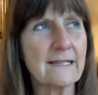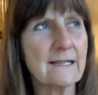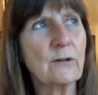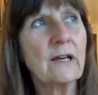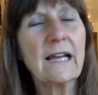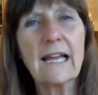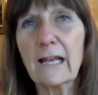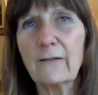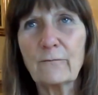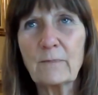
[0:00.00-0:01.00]
So
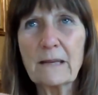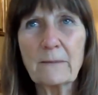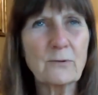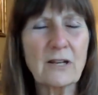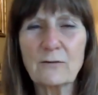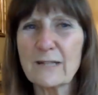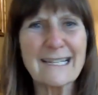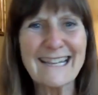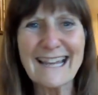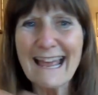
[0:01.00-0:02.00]
if people don't
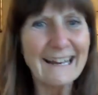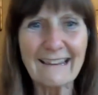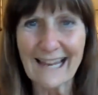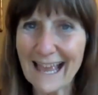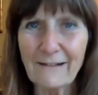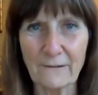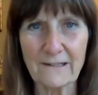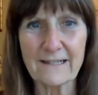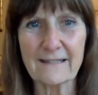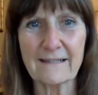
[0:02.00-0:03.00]
see anything
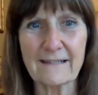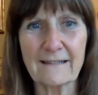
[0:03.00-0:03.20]
else,